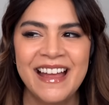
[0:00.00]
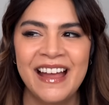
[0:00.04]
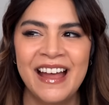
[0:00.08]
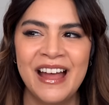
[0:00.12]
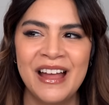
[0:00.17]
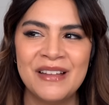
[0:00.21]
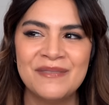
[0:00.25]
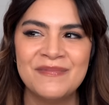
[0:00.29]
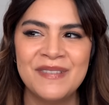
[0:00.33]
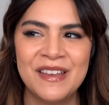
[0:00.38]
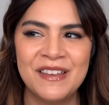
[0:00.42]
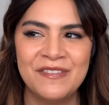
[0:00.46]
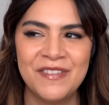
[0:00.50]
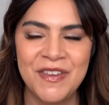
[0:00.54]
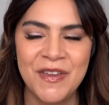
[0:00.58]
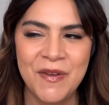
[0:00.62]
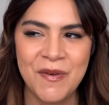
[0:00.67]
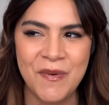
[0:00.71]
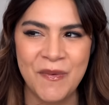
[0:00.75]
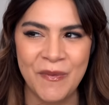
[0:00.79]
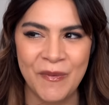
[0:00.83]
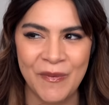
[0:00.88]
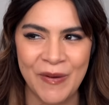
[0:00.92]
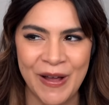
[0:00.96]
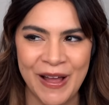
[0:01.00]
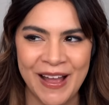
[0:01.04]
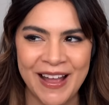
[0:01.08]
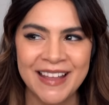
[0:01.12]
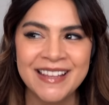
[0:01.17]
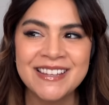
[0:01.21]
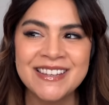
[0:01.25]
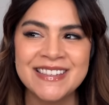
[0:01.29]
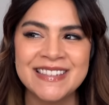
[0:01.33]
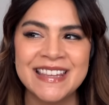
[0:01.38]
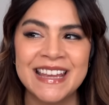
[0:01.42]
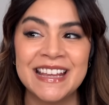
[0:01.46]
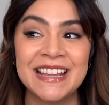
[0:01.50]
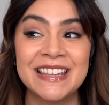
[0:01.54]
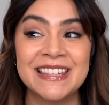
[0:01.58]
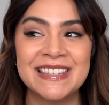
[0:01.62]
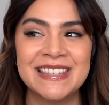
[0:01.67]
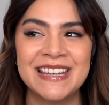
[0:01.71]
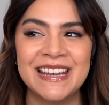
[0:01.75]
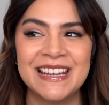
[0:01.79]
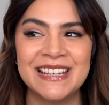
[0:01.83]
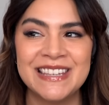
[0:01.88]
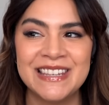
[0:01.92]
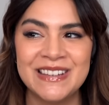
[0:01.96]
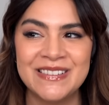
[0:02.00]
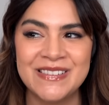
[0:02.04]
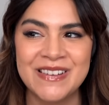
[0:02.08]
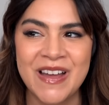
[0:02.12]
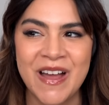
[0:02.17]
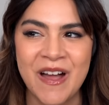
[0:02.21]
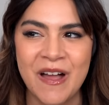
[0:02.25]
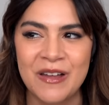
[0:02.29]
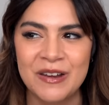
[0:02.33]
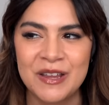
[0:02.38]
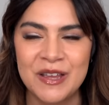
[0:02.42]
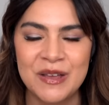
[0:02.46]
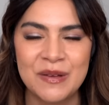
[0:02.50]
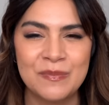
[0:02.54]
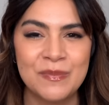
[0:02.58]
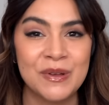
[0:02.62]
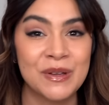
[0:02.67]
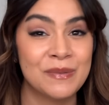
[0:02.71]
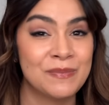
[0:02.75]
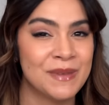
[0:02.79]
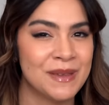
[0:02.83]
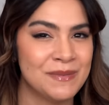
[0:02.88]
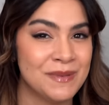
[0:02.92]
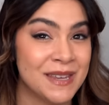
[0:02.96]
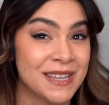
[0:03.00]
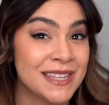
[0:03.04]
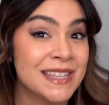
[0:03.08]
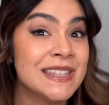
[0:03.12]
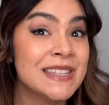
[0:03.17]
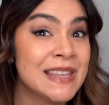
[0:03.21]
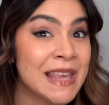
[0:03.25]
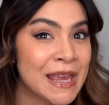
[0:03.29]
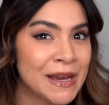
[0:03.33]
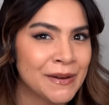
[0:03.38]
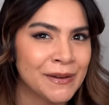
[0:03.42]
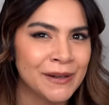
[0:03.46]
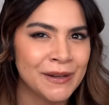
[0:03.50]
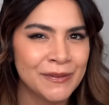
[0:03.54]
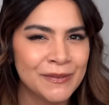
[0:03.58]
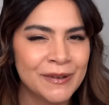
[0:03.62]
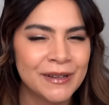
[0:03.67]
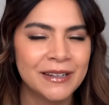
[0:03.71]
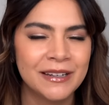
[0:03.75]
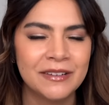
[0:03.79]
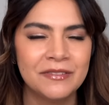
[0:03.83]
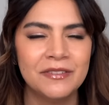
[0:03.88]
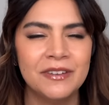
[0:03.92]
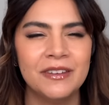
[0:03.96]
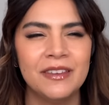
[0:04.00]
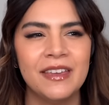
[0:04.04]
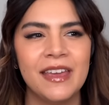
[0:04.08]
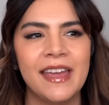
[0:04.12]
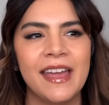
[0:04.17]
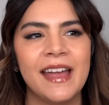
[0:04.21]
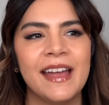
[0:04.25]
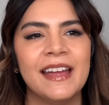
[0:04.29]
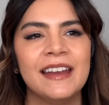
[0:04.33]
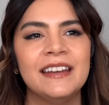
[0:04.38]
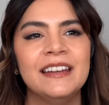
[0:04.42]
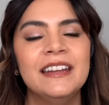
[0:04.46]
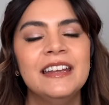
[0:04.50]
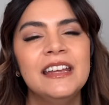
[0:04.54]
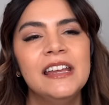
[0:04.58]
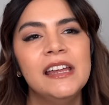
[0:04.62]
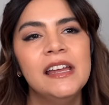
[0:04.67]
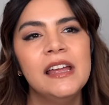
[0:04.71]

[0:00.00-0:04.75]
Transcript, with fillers: If you want, just like listening to an audiobook, maybe a scary one if you can.